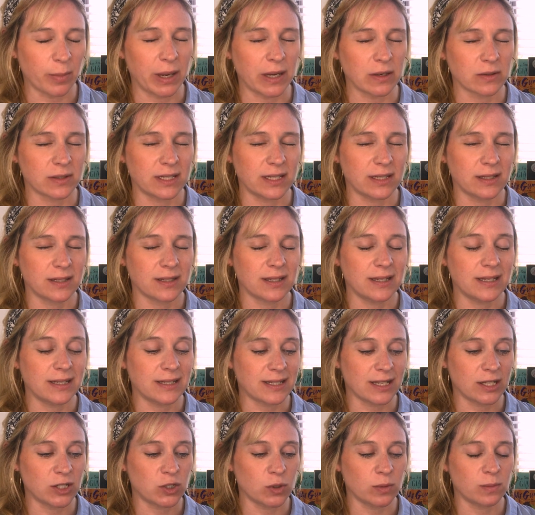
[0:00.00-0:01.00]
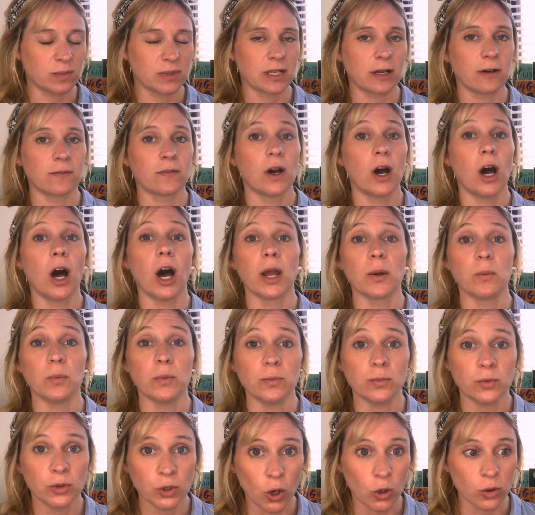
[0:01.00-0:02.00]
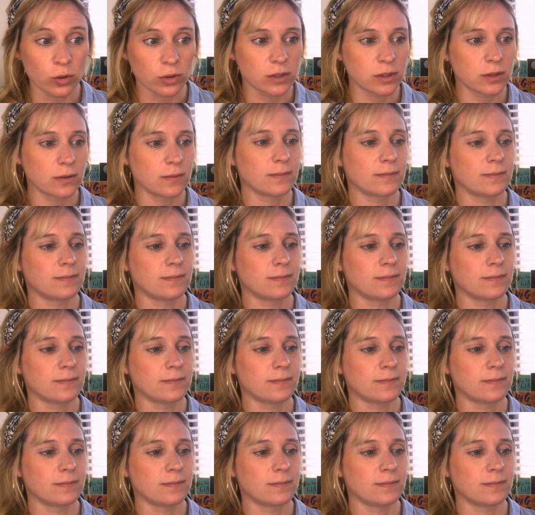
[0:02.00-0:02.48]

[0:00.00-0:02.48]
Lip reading: about it," he said to himself. "I will not."